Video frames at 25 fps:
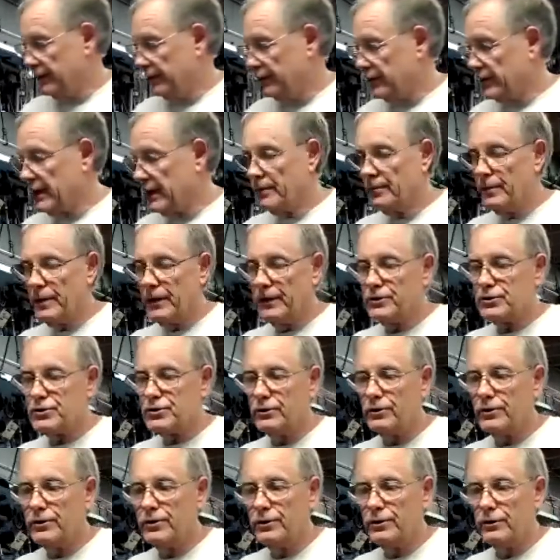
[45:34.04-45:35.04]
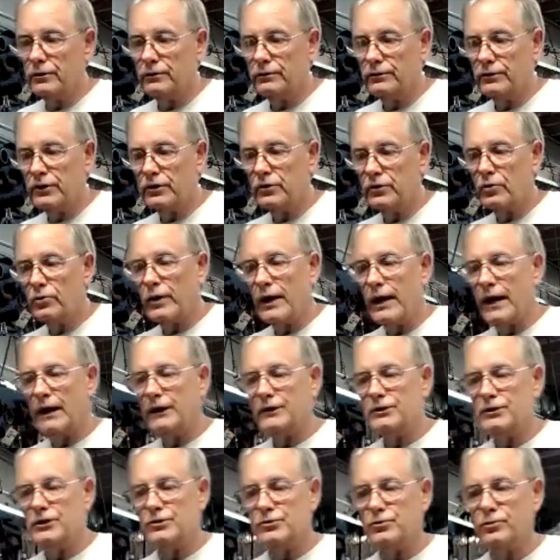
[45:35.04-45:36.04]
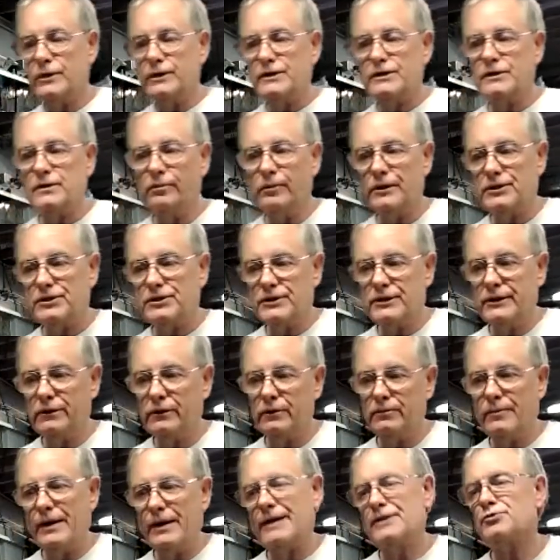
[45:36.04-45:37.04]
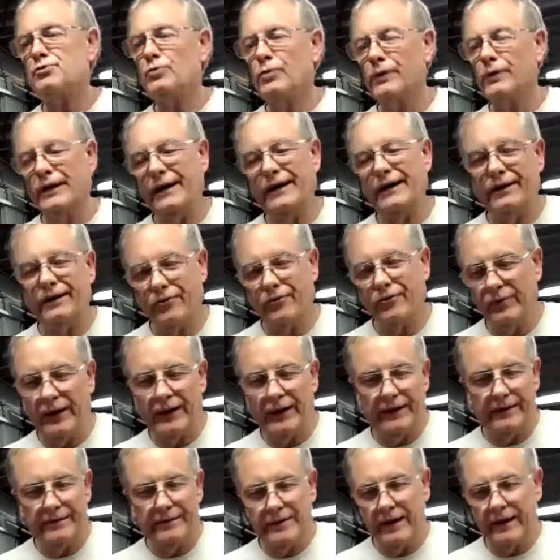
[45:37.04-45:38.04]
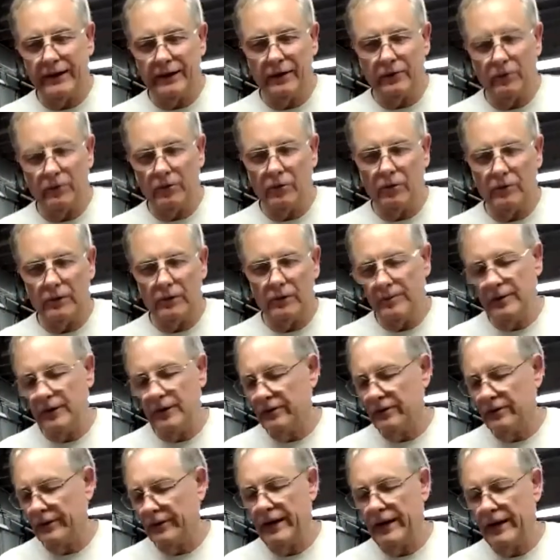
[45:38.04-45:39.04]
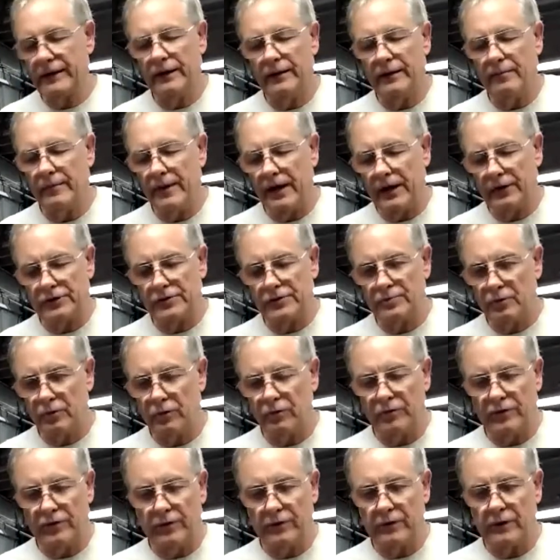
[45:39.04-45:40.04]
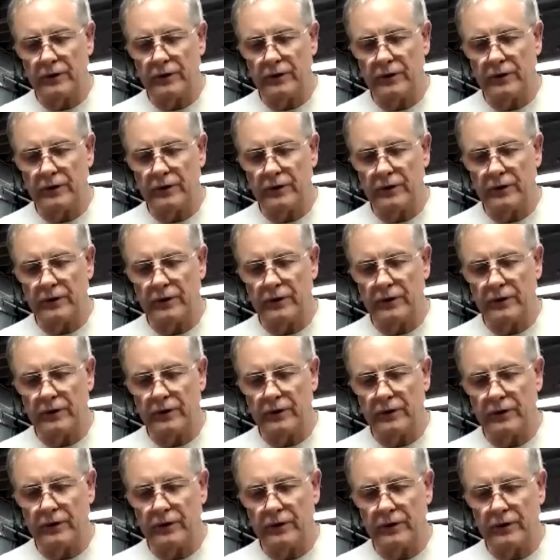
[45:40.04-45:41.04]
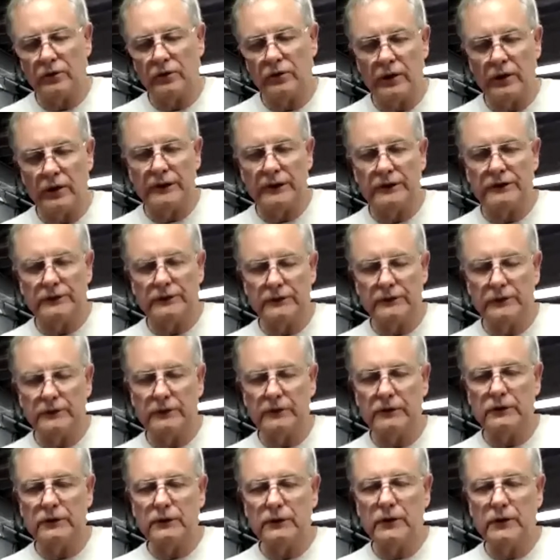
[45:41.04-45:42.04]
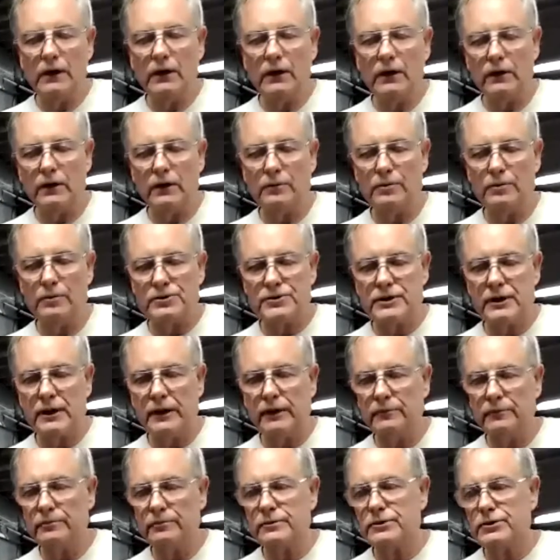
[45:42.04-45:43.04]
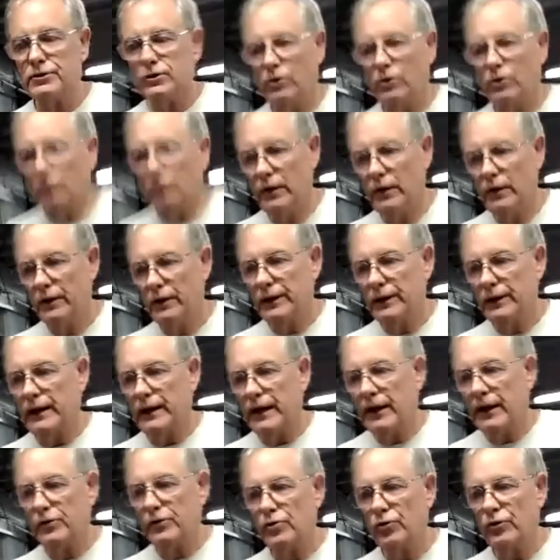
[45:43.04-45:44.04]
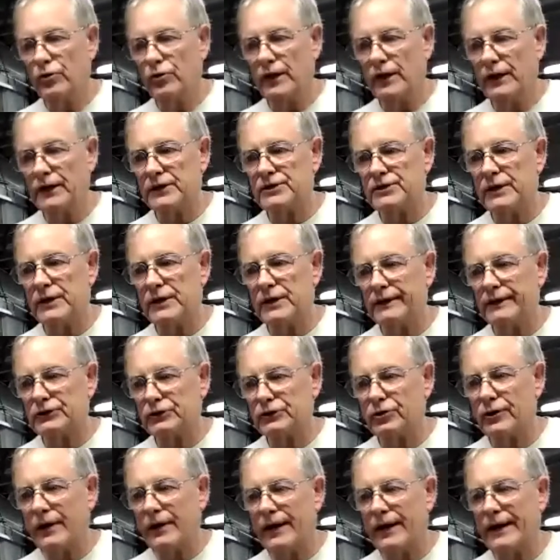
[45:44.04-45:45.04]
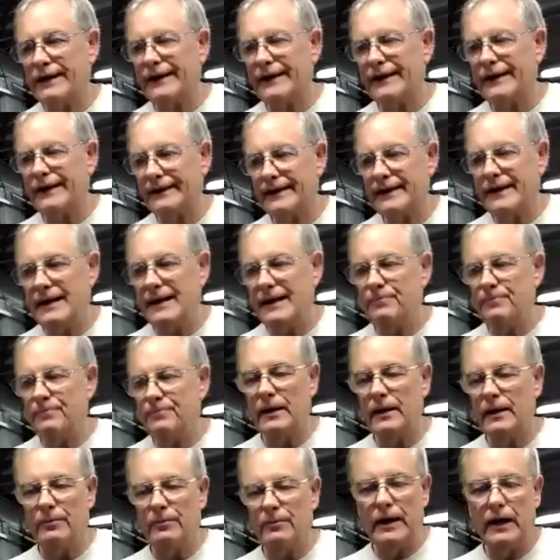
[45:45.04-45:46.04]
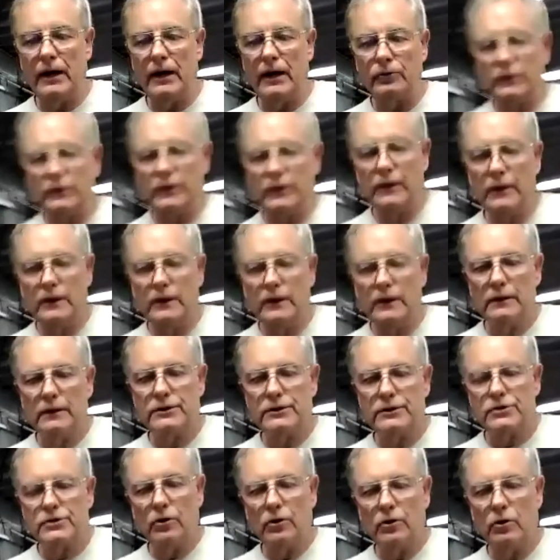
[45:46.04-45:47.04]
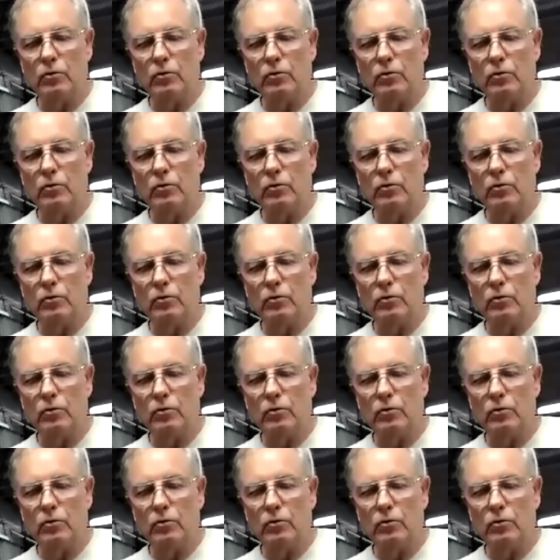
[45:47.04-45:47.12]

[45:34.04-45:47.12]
you got to make sure your your garage is reasonably sealed. Mice will get in through any tiny hole. I mean, you're not going to mouse proof your car and the garage uh, 100%. So you got to do things to try and keep them out. So